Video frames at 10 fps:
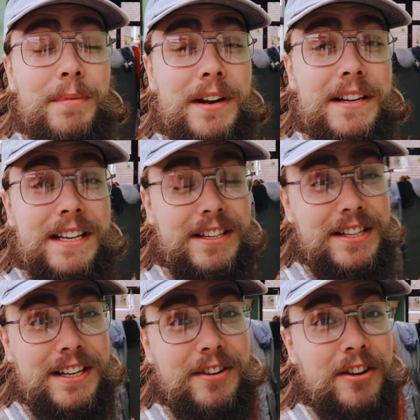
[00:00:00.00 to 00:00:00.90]
but it's
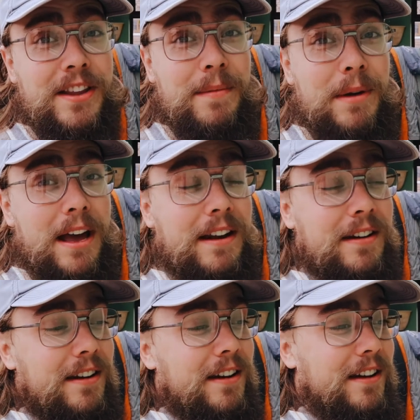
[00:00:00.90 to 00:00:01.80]
actually not that bad
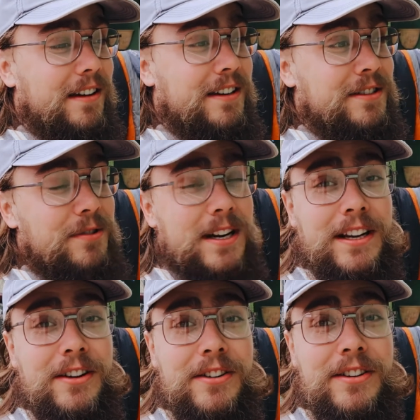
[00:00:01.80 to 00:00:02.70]
uh, it's
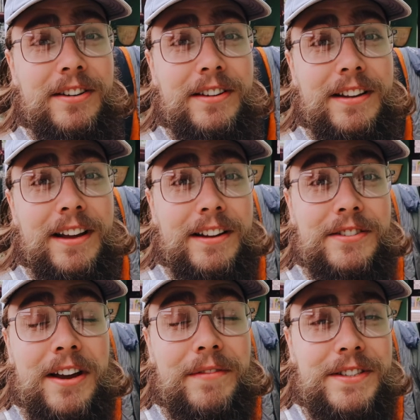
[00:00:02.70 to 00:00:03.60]
really good uh,
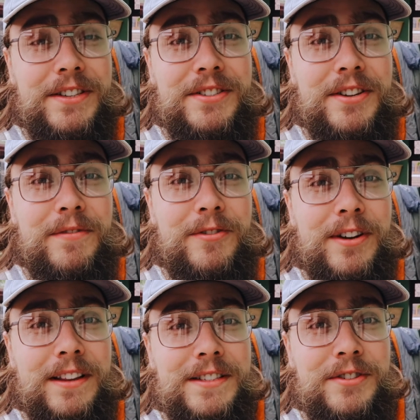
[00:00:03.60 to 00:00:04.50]
to have this
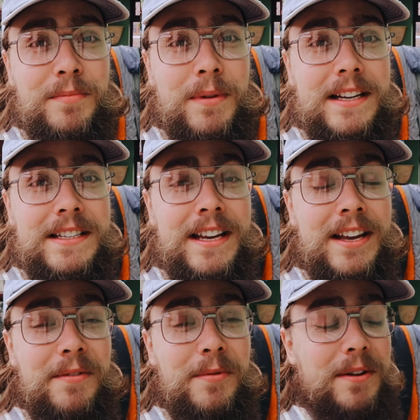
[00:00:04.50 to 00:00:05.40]
conservatory at this new place.
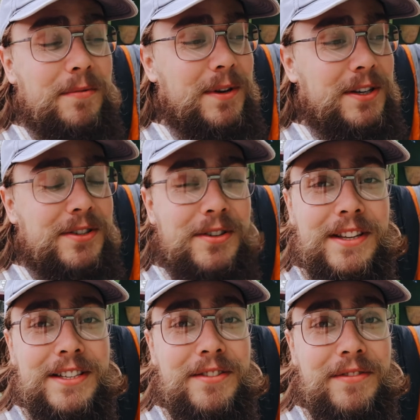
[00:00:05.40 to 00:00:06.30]
When we used to do
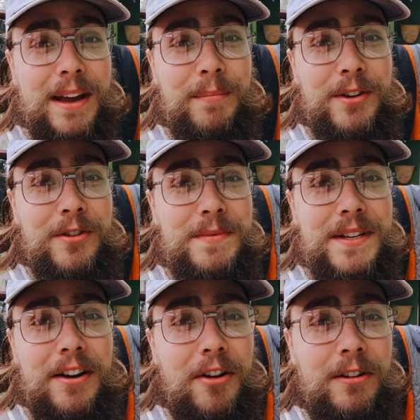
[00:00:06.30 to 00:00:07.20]
these sort of camping
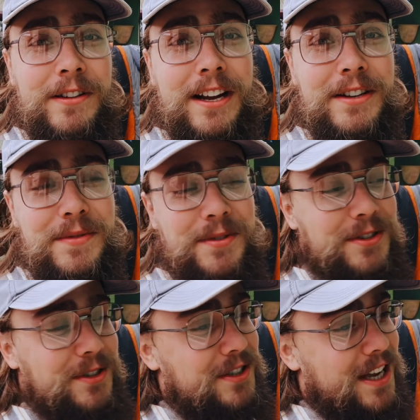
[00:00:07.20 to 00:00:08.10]
trips at our old house, we
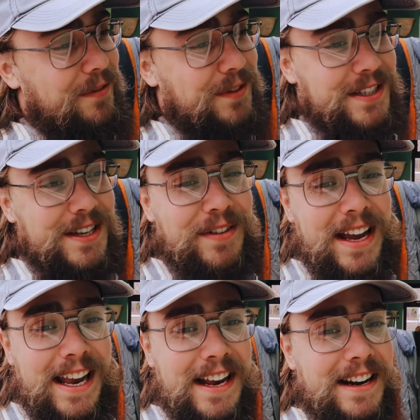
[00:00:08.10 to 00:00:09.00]
just used to have this stuff
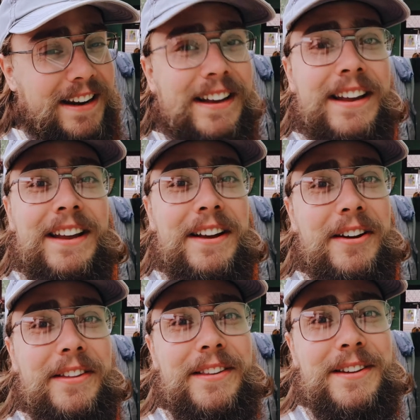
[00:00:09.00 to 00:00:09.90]
hanging like
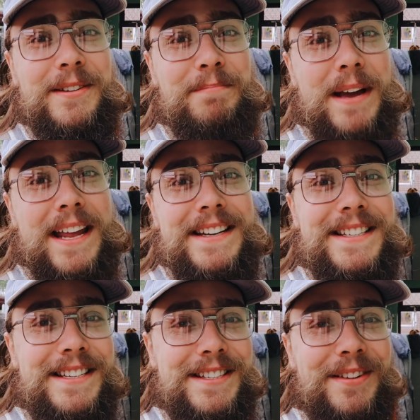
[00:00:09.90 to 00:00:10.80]
on the
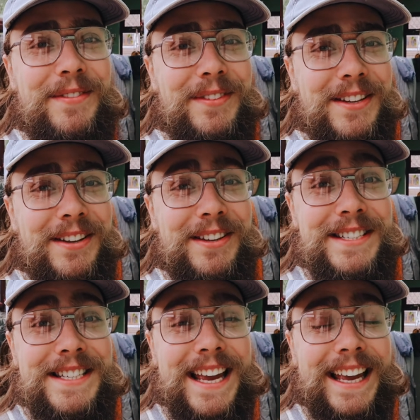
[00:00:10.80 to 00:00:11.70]
banisters, the, on the
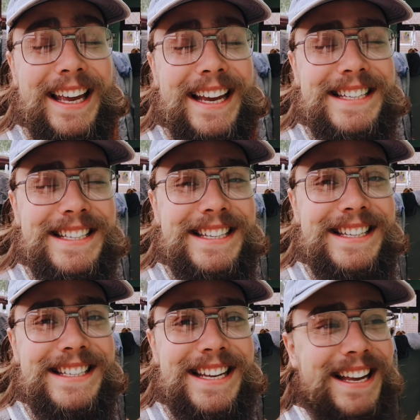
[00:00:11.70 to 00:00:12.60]

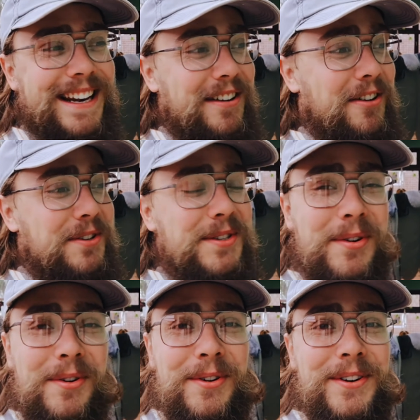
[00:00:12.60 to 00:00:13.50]
staircases, and on
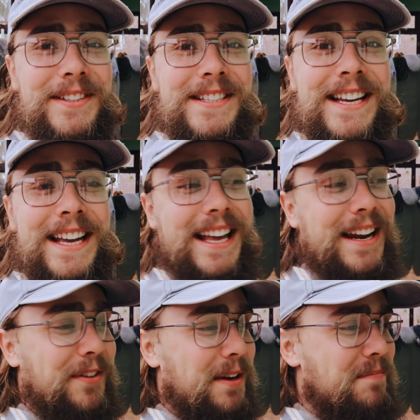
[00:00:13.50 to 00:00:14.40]
doors,
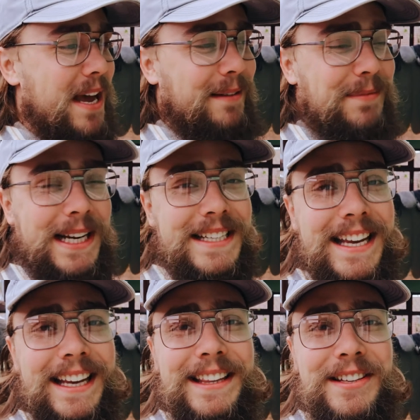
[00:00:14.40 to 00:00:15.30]
and have like backpacks
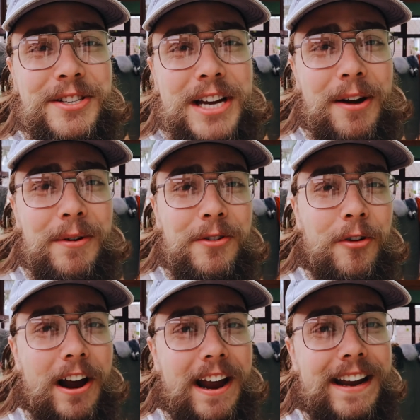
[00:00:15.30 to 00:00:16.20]
hanging in the shower,
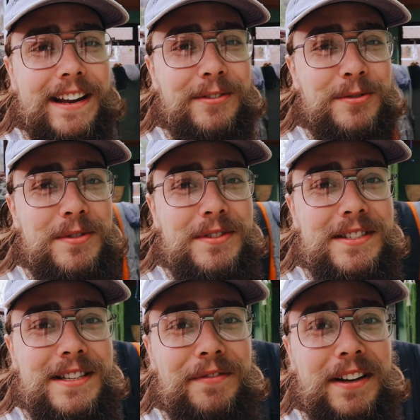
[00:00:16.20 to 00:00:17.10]
drying, and all sorts
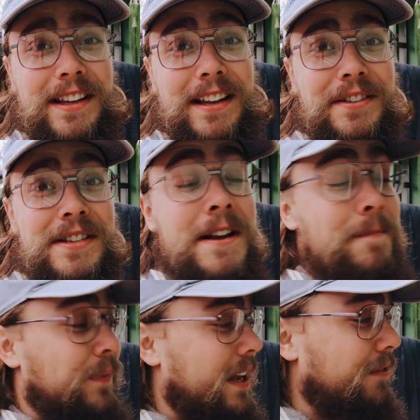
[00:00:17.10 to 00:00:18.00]
of stuff like that. Because
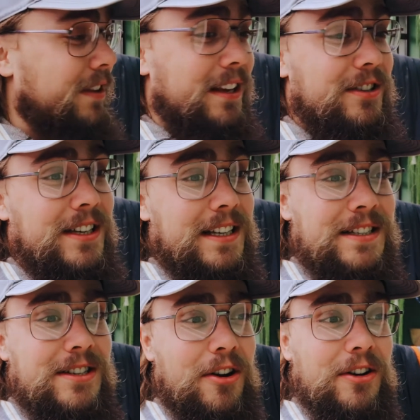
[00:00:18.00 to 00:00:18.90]
everything just
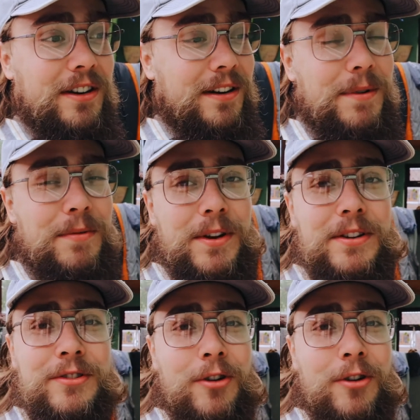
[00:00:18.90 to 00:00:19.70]
gets soaked. And I mean, we use